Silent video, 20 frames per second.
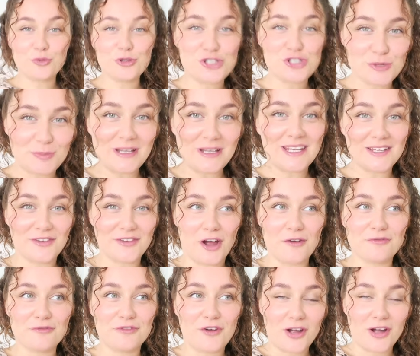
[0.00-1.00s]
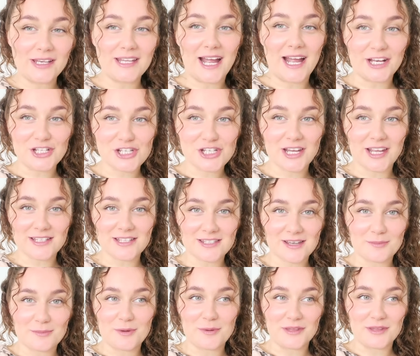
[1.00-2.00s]
Would you believe it? I'm finally actually getting
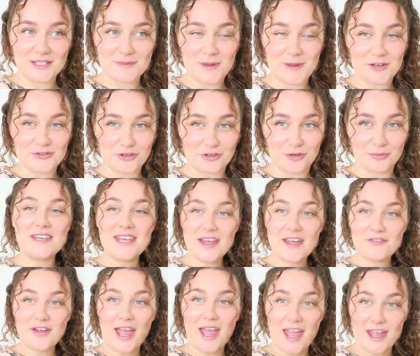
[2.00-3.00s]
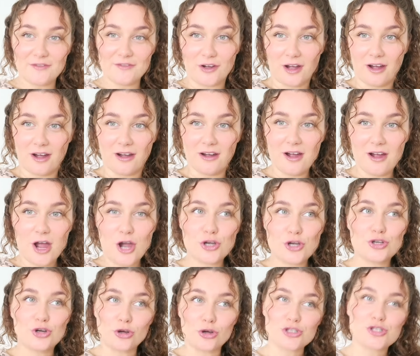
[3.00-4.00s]
somewhere with this bedroom. I've never ever
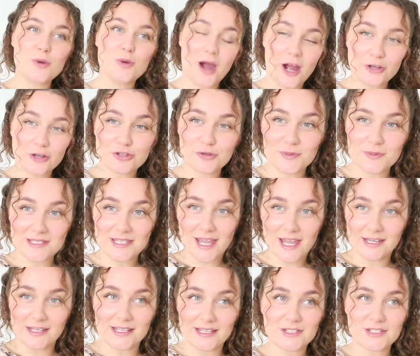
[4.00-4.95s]
got to 100%.